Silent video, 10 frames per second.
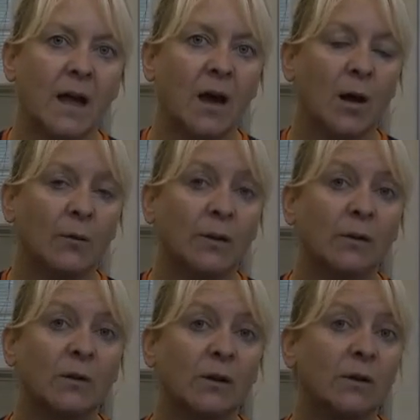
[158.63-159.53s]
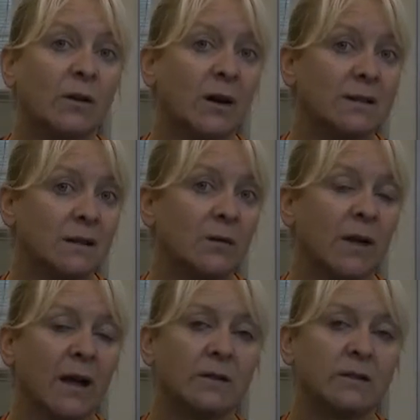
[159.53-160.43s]
Hopefully it'll give you an idea of
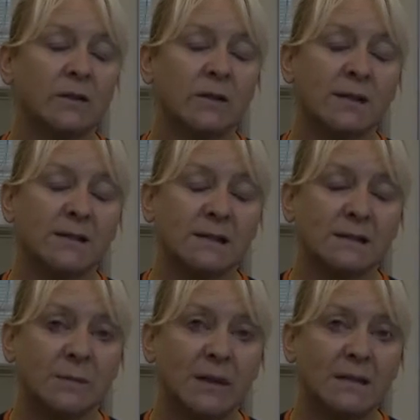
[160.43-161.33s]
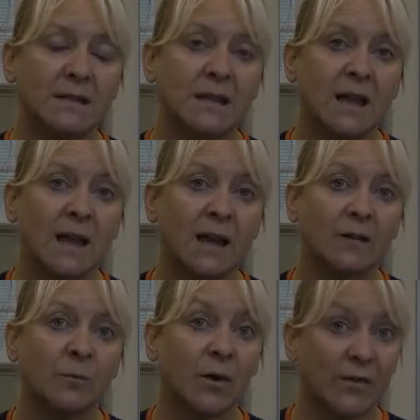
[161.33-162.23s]
how to do the assessment
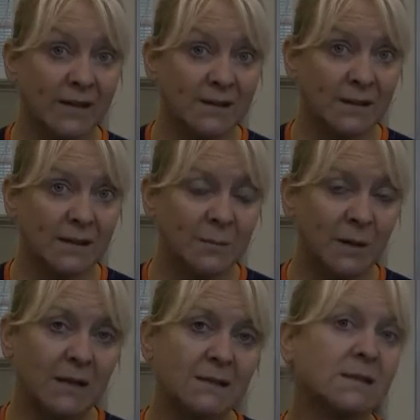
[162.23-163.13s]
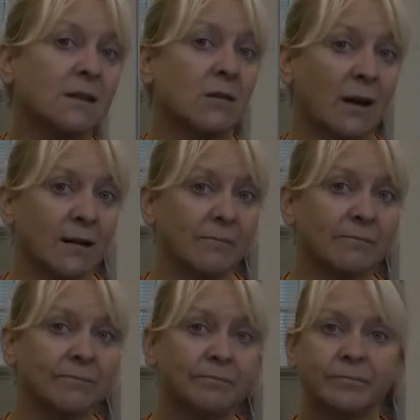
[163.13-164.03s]
and what things you need to be considering.
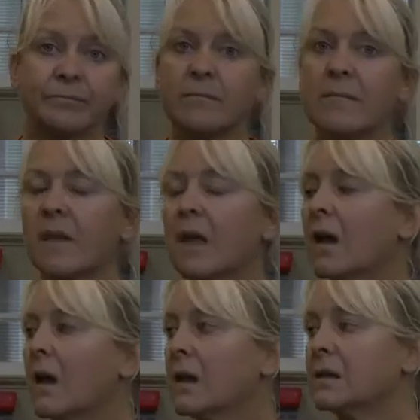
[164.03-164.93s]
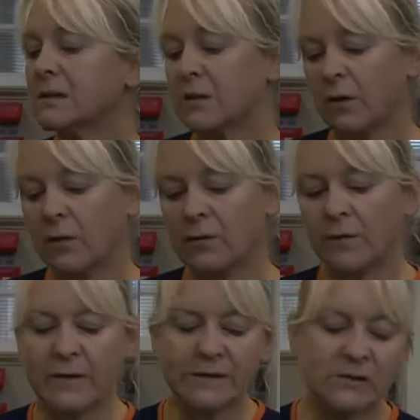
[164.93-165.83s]
So
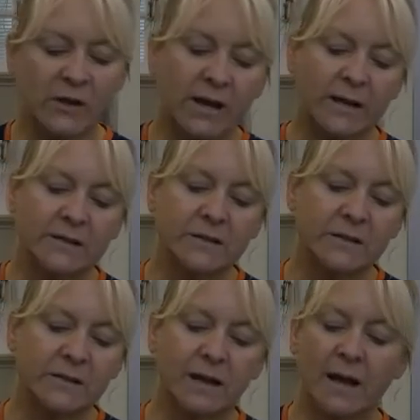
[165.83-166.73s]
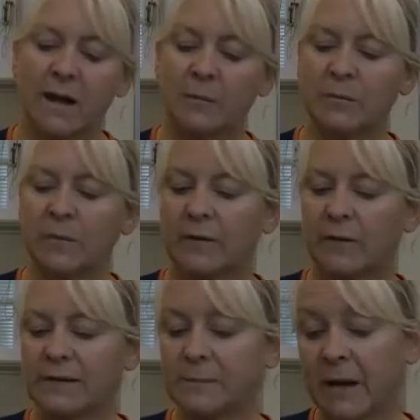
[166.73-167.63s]
for this chart, for
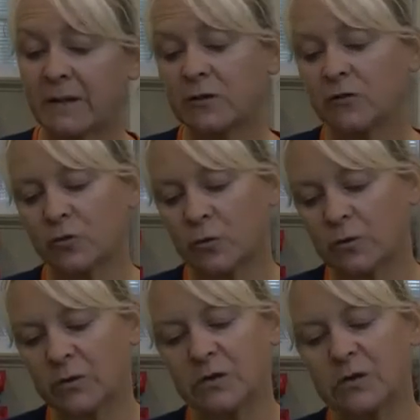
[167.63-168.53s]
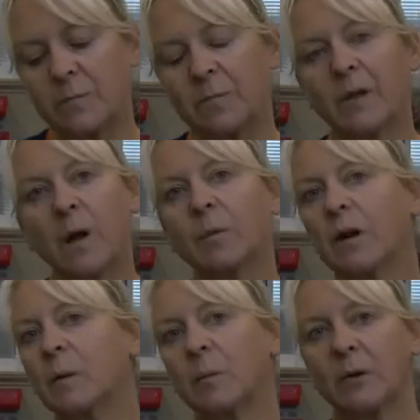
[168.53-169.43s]
this patient George, I'm
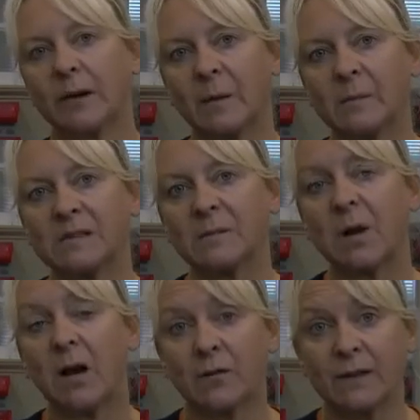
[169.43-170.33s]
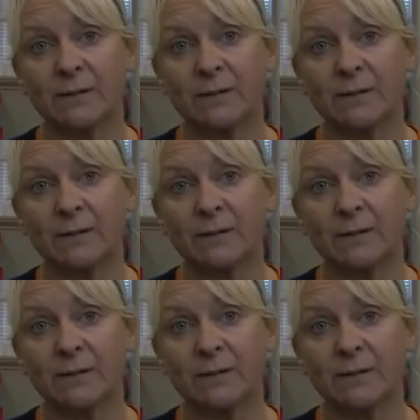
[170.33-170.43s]
going to be putting up some IV